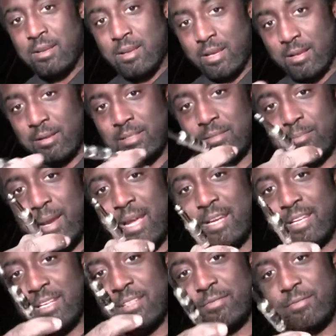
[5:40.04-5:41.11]
and this
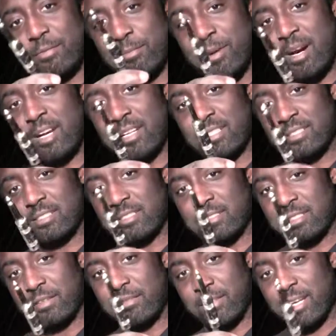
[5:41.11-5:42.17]
mainly is for monitors and
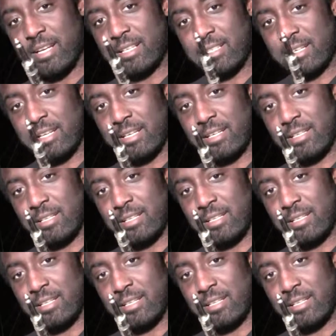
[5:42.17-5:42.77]
stuff like that.